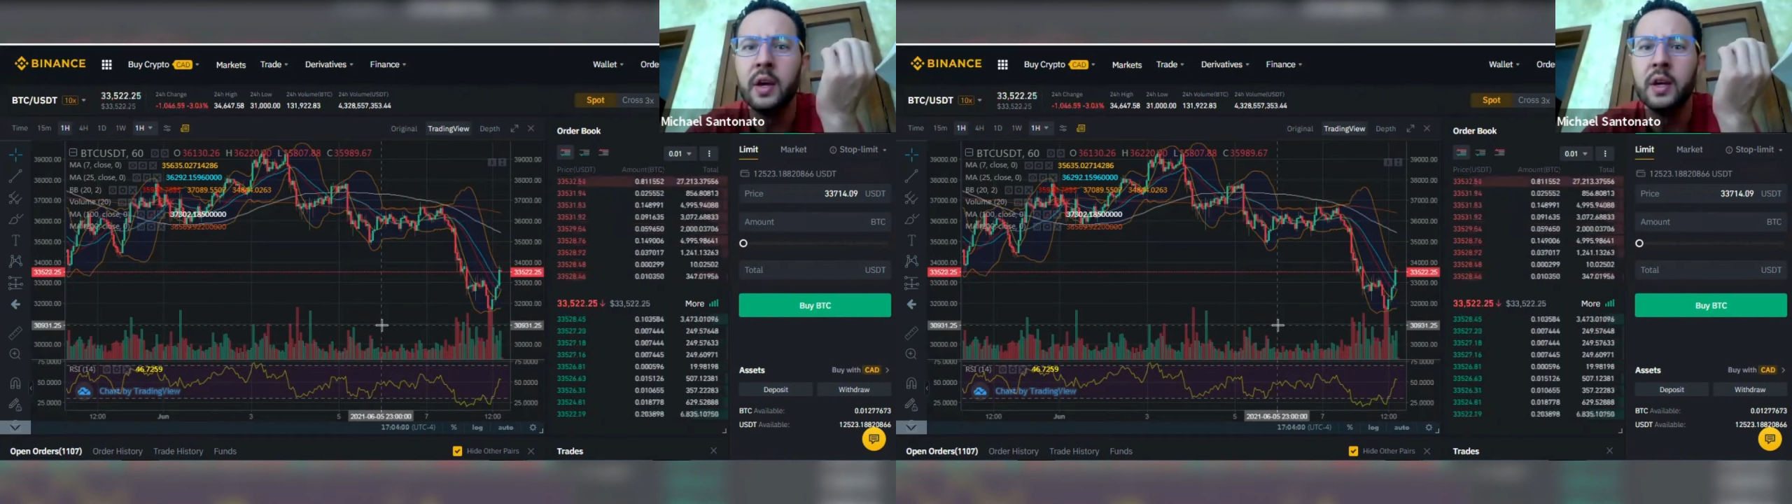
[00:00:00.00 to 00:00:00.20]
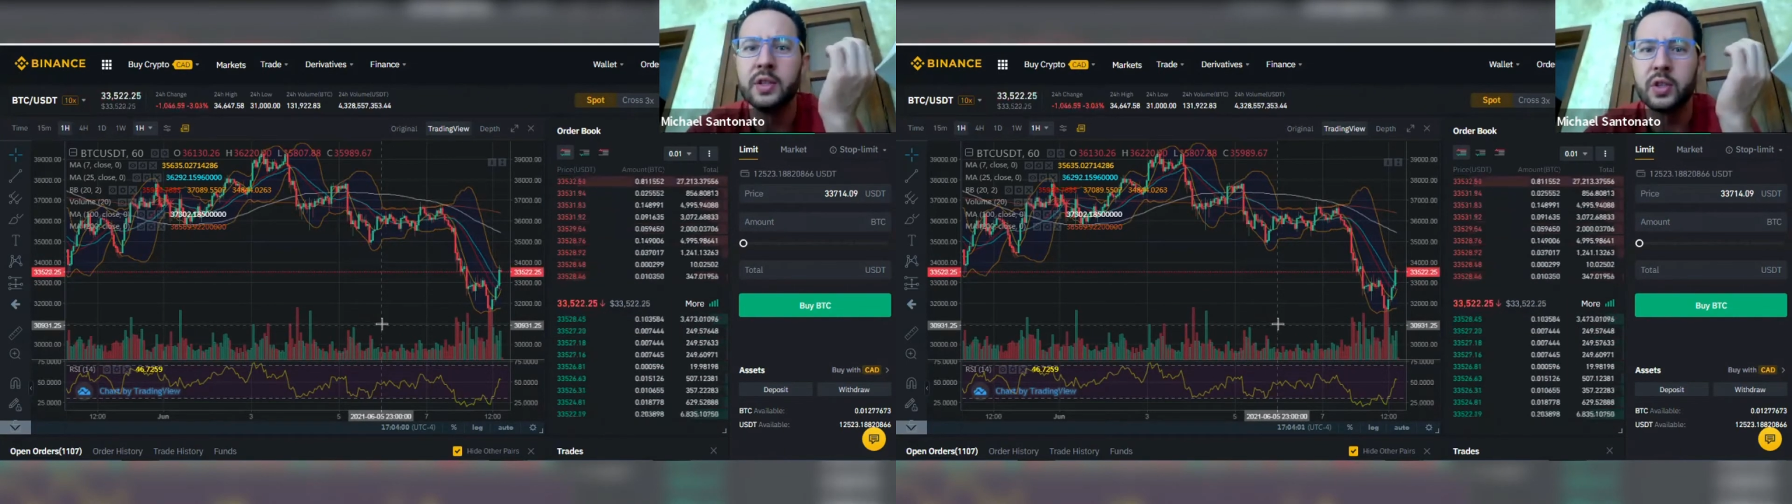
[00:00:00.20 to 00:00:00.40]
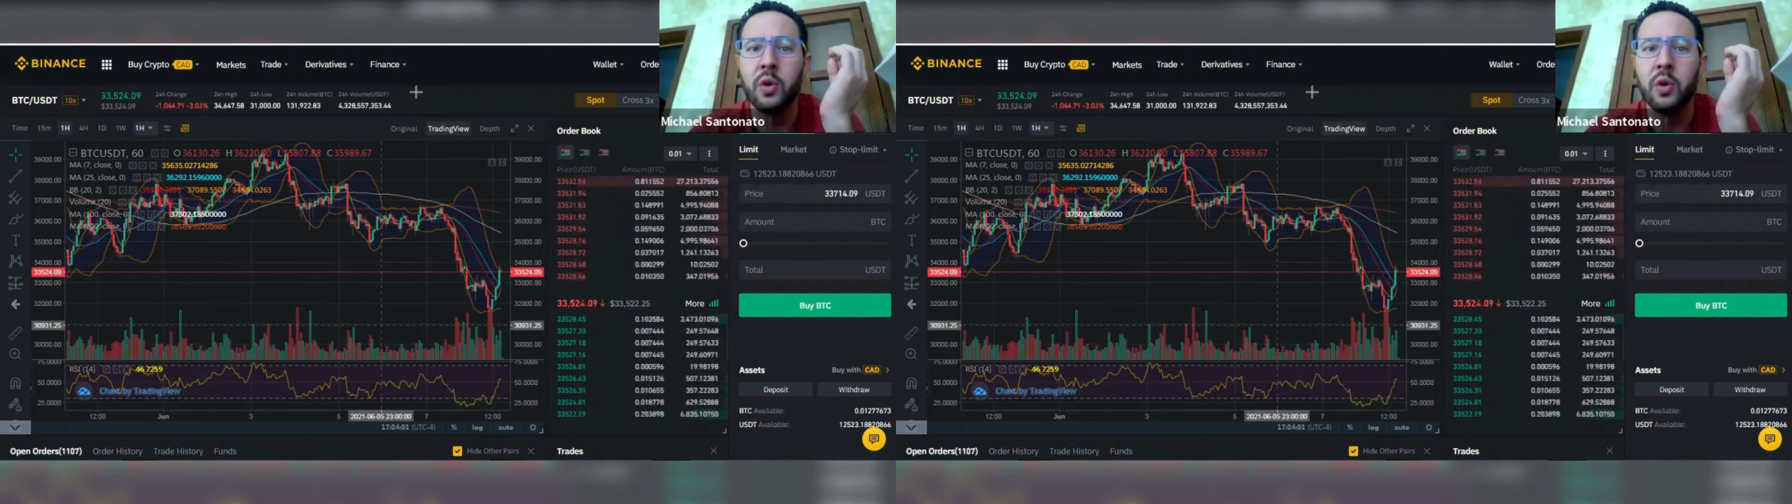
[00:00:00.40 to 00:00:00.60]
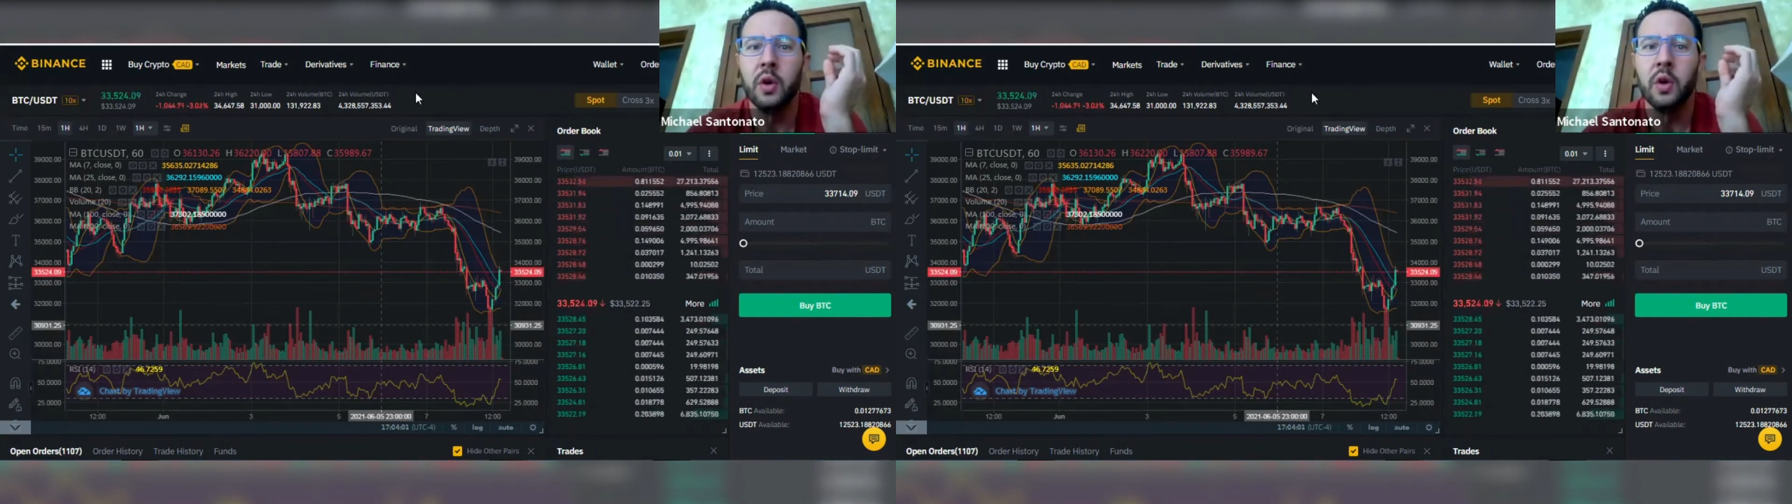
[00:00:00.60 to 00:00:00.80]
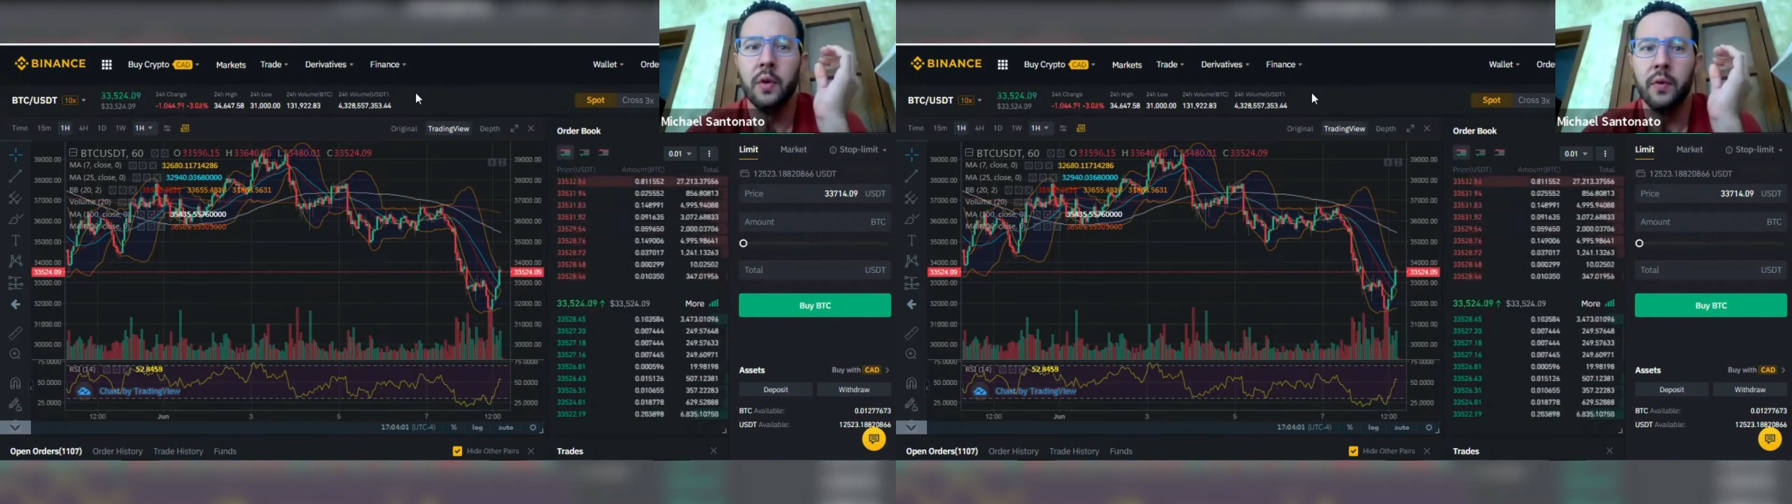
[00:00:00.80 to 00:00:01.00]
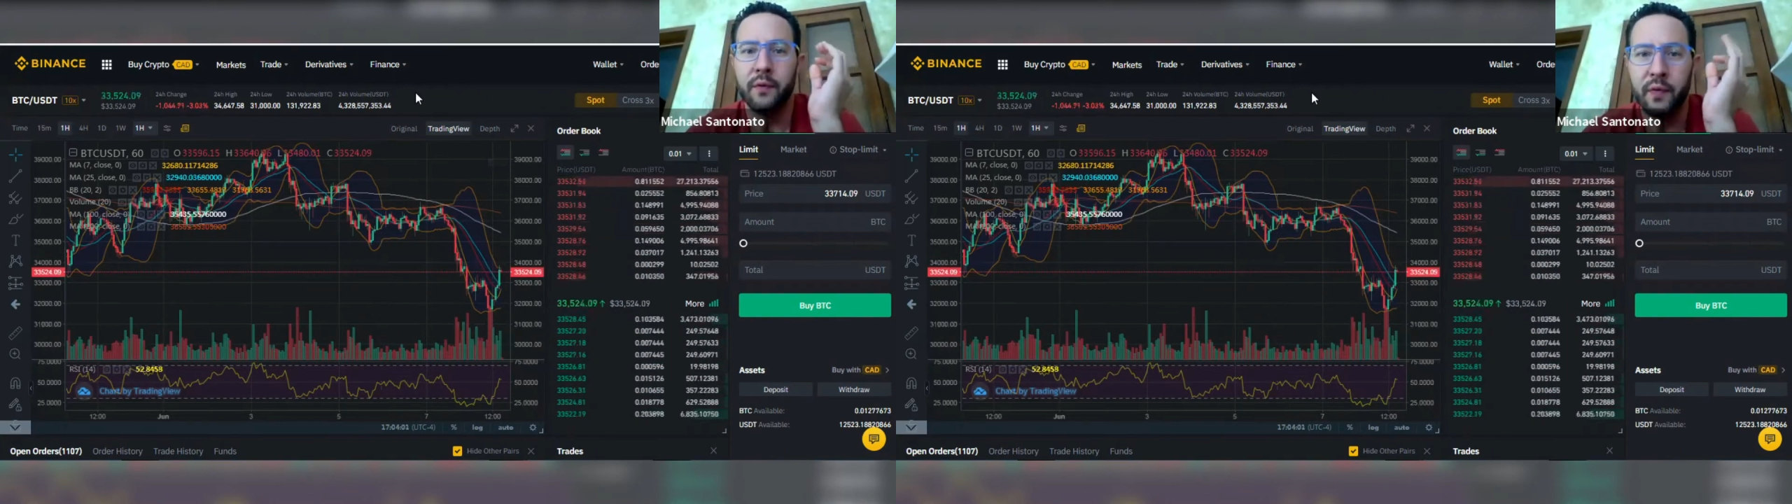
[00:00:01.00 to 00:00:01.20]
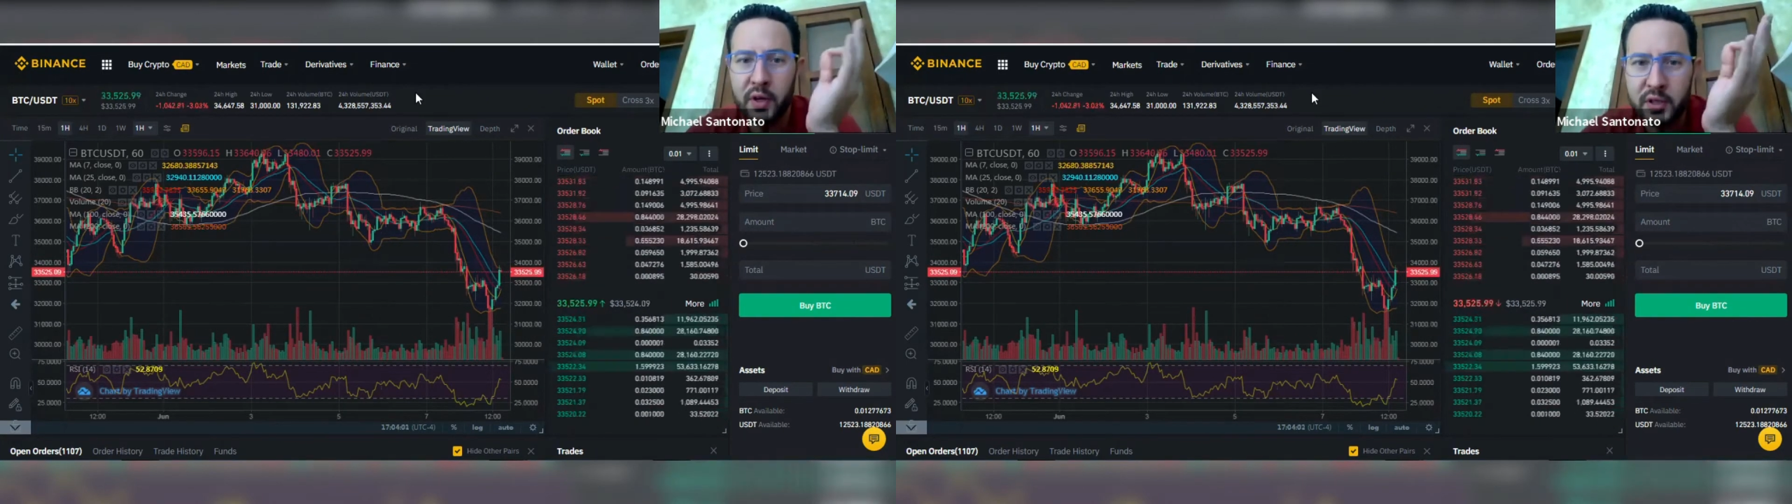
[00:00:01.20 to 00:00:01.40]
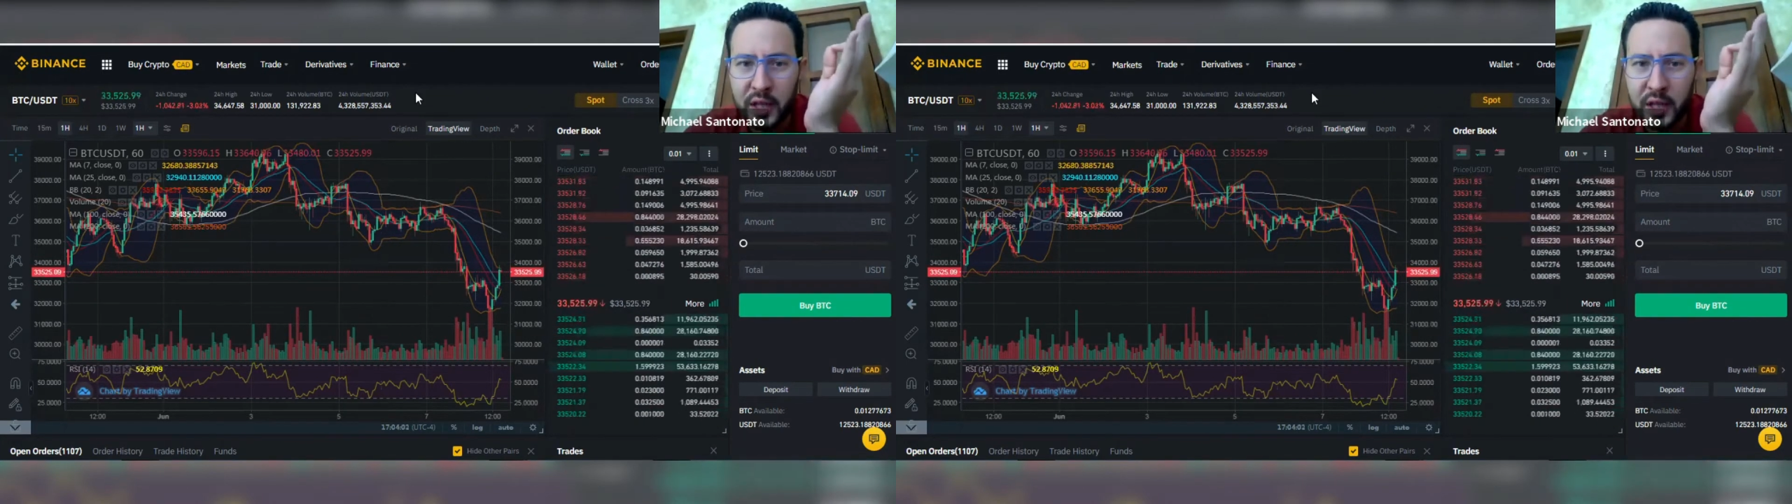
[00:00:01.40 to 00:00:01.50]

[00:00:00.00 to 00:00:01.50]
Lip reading: So first